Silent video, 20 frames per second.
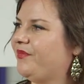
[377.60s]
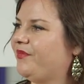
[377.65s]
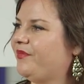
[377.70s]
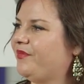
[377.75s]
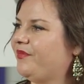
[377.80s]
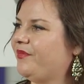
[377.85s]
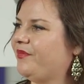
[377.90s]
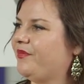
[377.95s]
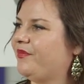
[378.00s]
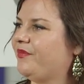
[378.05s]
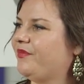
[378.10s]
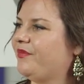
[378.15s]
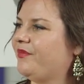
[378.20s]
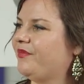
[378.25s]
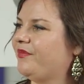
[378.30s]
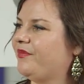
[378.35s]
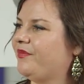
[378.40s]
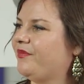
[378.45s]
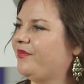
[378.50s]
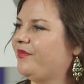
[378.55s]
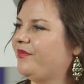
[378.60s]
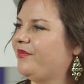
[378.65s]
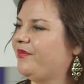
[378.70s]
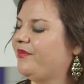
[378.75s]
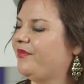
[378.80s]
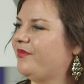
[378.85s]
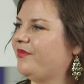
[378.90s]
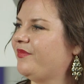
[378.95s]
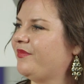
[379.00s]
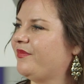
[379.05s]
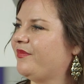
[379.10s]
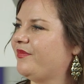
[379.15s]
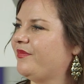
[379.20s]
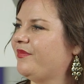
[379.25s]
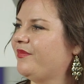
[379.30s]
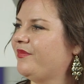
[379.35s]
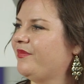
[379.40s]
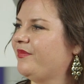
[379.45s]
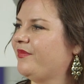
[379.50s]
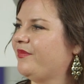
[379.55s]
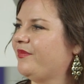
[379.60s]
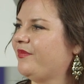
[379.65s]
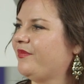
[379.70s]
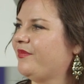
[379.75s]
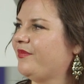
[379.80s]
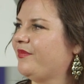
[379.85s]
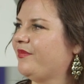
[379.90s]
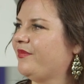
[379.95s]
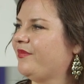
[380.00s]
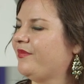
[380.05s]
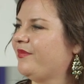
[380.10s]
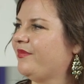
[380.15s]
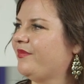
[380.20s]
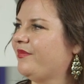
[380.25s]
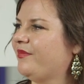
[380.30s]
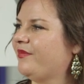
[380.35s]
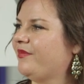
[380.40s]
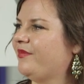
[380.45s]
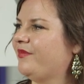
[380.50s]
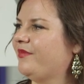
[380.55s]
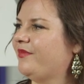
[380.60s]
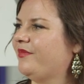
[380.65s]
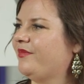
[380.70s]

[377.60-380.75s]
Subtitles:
[no speech]